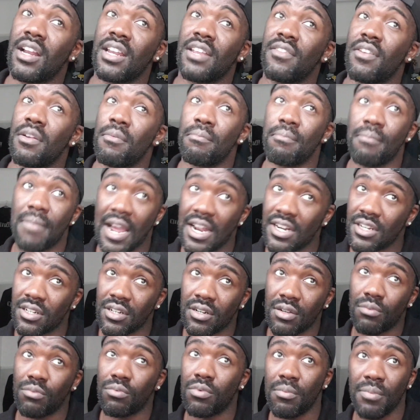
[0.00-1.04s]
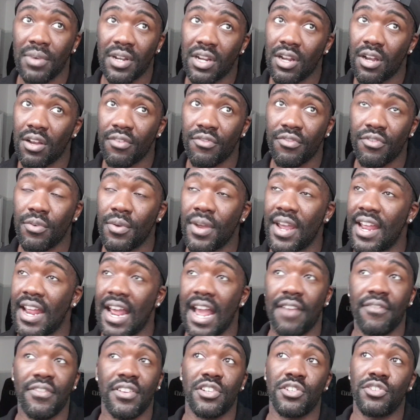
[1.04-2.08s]
even imagine a woman going through it
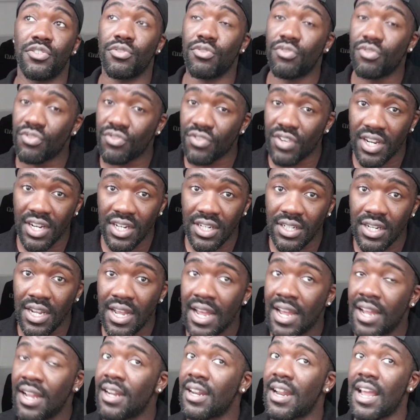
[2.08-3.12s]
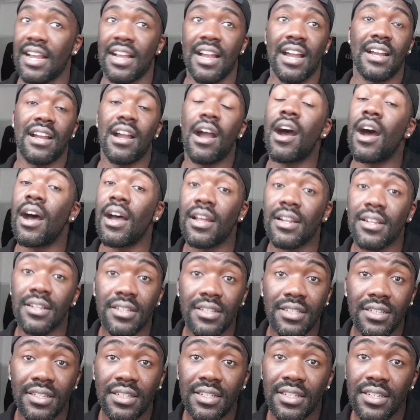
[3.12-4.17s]
having children. Like, I
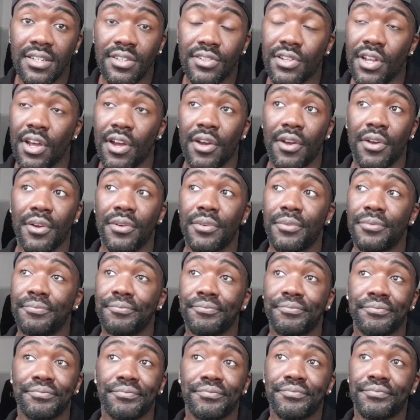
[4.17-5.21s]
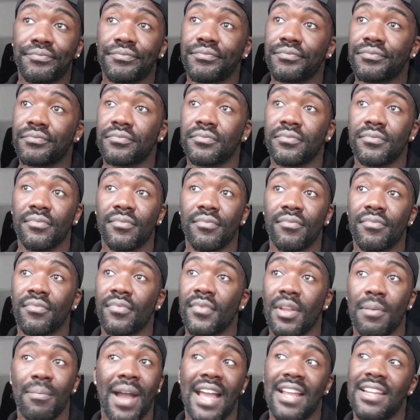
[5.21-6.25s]
can't. So
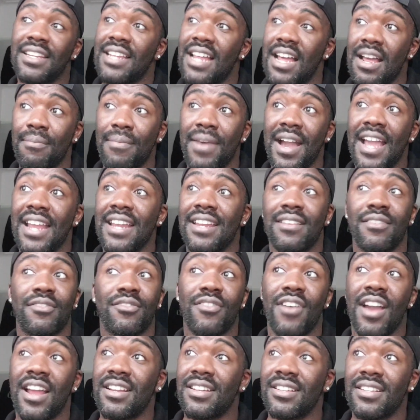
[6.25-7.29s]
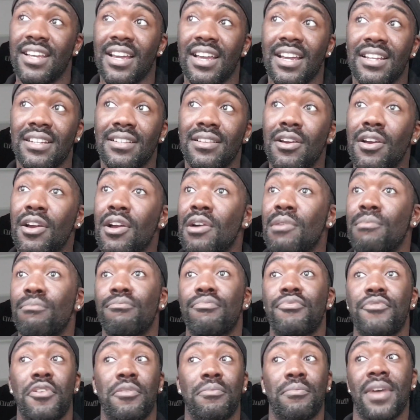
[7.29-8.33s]
my granddad
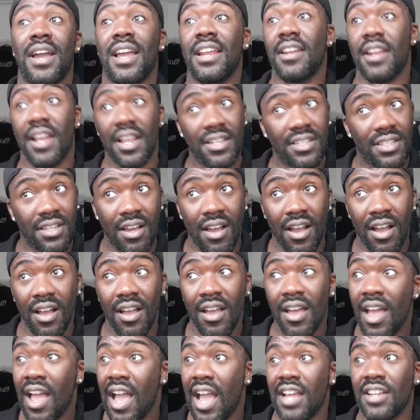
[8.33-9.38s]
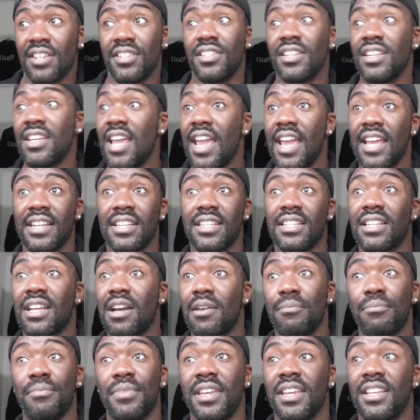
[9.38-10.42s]
broke my nan's heart, and she ended
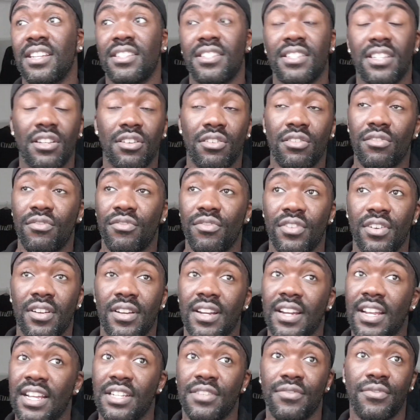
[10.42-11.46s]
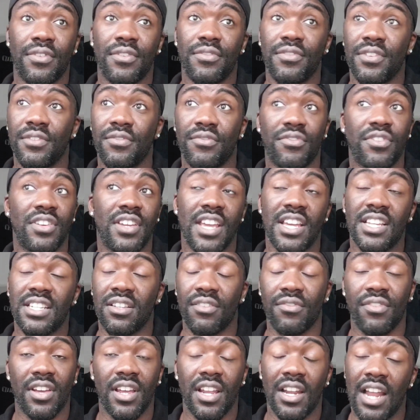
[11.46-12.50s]
up being single for the next 53 years
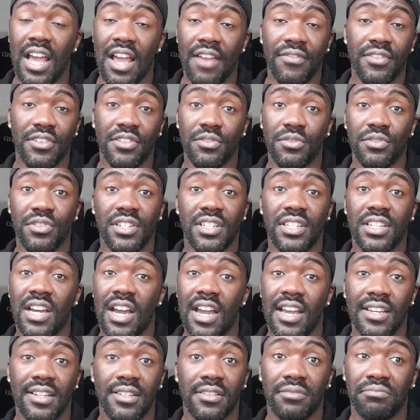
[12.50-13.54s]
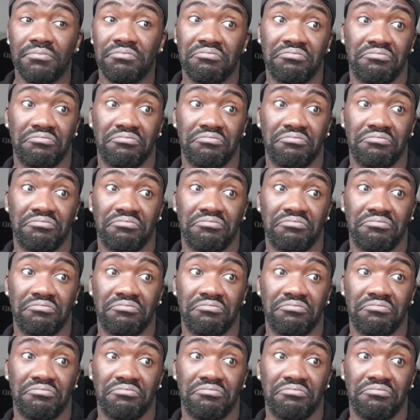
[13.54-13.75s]
of her life until she died.